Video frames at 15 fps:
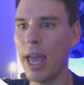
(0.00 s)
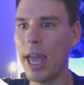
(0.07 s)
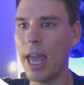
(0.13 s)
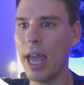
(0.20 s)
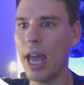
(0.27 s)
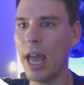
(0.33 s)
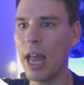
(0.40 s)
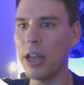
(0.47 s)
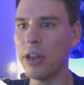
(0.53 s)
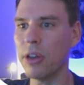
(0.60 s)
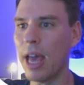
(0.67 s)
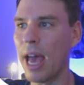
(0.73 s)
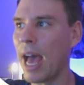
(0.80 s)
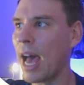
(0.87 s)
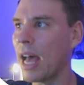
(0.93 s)
and
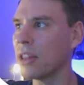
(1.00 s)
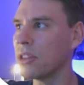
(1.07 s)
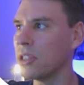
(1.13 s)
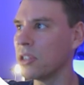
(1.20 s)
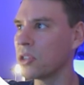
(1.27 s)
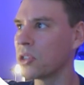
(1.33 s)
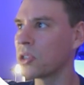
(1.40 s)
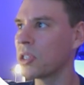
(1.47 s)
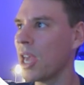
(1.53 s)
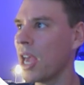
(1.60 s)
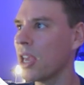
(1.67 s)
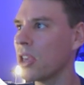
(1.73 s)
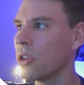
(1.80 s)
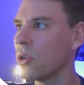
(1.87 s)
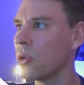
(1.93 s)
add the
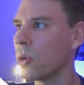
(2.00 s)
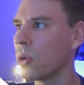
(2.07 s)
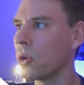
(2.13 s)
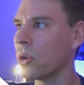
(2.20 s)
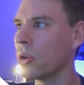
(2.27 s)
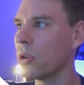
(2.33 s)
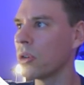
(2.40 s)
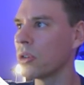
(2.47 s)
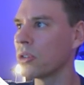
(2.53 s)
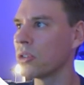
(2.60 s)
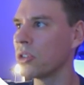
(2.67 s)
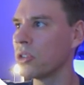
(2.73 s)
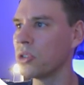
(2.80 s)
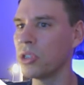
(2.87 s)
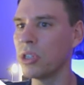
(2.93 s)
set yaw
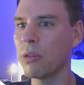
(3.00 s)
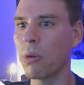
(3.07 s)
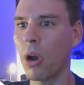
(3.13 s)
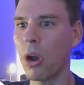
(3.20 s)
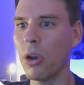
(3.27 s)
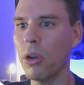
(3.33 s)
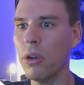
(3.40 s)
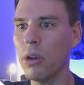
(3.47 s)
to zero